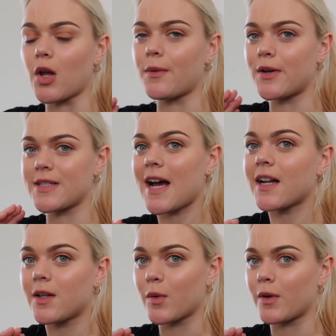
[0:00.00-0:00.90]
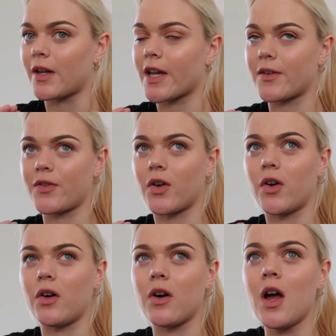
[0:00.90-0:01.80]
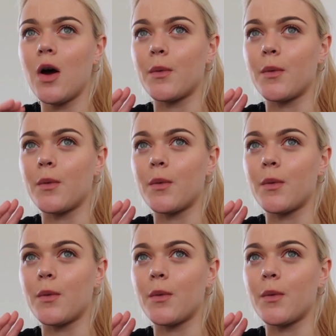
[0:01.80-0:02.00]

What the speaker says: Like, we know exactly what we're looking for.